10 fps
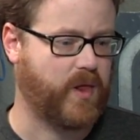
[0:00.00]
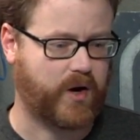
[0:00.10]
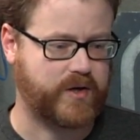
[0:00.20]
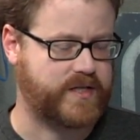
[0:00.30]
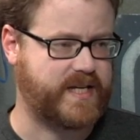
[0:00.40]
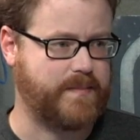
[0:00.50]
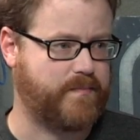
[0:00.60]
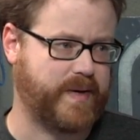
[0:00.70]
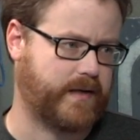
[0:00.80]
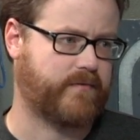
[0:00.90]
large
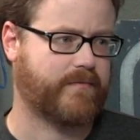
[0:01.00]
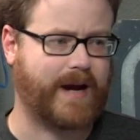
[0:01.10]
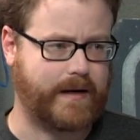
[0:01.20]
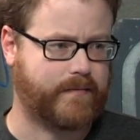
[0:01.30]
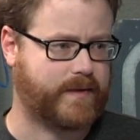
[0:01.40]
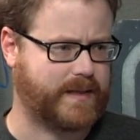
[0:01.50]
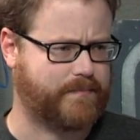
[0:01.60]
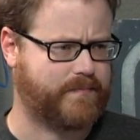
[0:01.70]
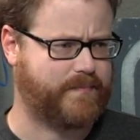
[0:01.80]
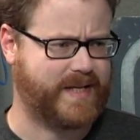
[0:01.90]
deep bit rate,
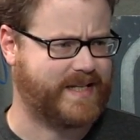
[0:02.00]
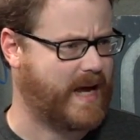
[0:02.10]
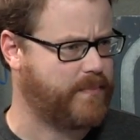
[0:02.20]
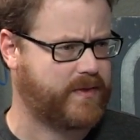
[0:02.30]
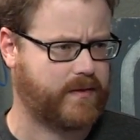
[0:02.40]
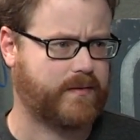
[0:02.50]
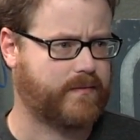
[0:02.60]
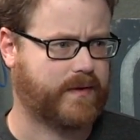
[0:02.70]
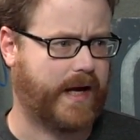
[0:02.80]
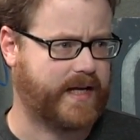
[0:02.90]
deep bit depth,
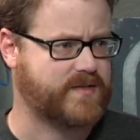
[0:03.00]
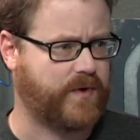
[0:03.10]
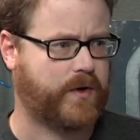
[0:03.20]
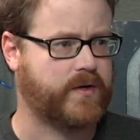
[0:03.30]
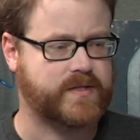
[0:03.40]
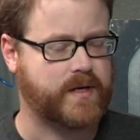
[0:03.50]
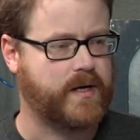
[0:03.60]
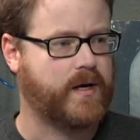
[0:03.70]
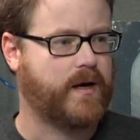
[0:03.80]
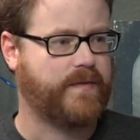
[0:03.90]
mm-hmm. I guess photos. High
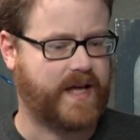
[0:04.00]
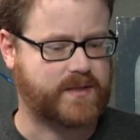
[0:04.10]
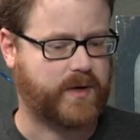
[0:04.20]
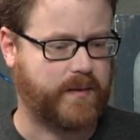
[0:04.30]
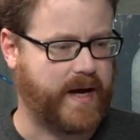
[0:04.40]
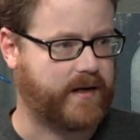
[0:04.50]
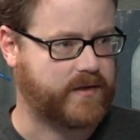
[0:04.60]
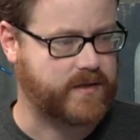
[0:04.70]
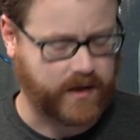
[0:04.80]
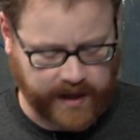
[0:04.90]
bit depth. That's where it
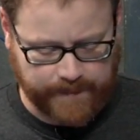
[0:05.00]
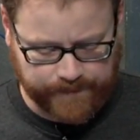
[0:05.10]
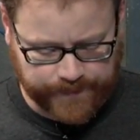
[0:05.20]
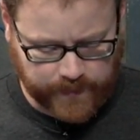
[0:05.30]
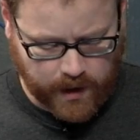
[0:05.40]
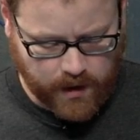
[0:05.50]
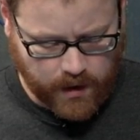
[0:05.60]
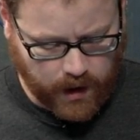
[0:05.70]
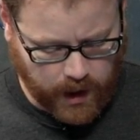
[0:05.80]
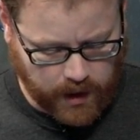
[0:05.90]
matters. Okay.
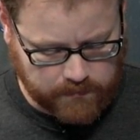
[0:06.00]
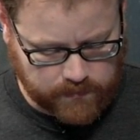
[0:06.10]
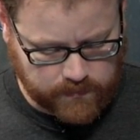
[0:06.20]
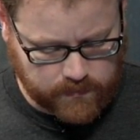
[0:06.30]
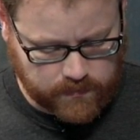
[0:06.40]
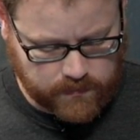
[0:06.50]
Yeah. Um,